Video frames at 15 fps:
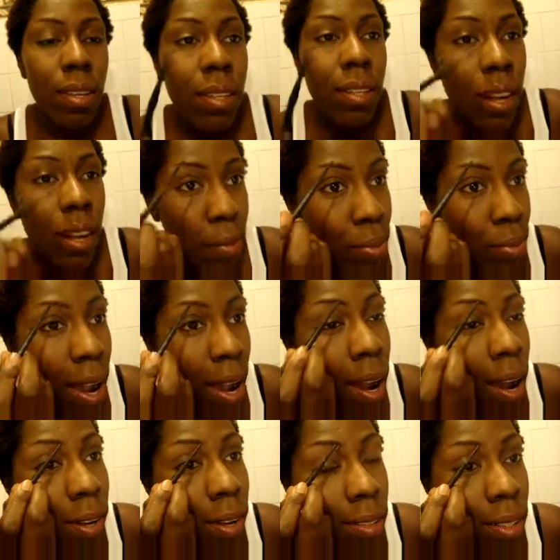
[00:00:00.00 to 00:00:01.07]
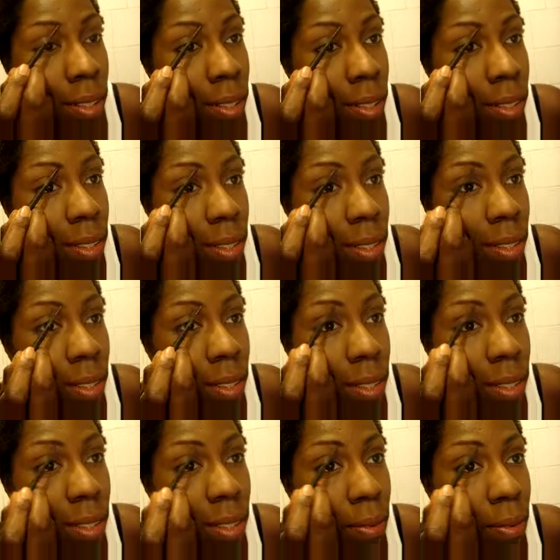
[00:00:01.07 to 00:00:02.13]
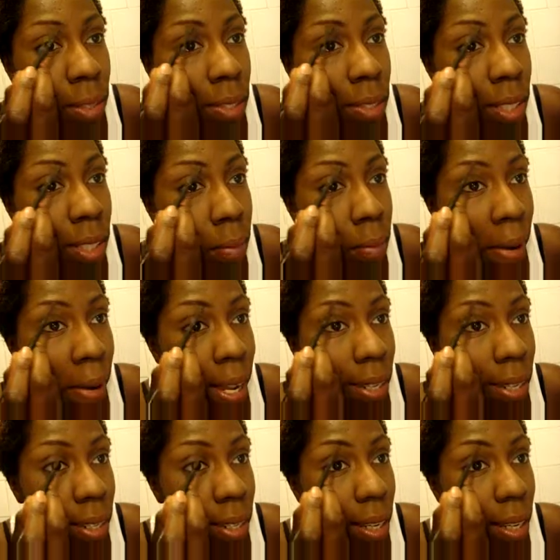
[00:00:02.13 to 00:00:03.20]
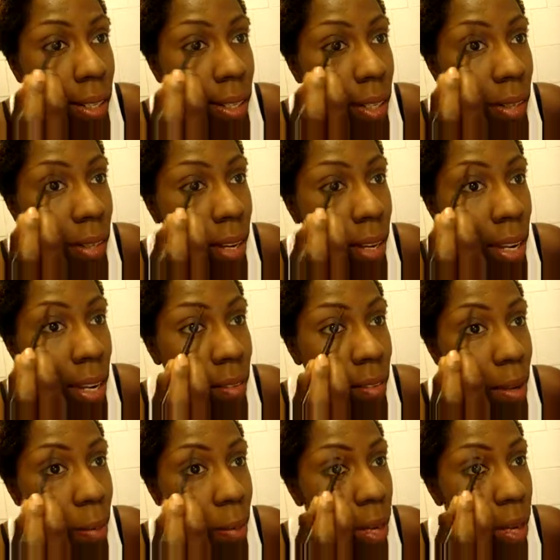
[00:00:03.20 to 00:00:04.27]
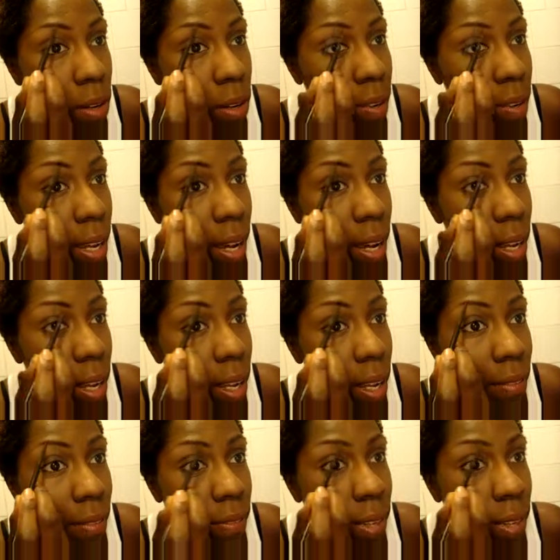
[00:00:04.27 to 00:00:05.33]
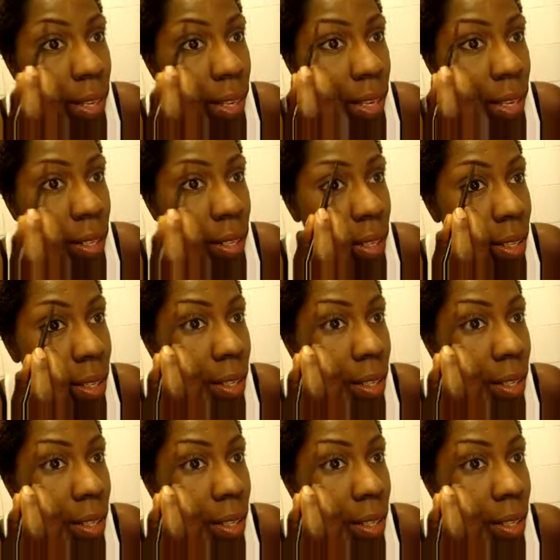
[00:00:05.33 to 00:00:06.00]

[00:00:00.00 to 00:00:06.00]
dark brown, which is spiked, and I go ahead right back over that and fill in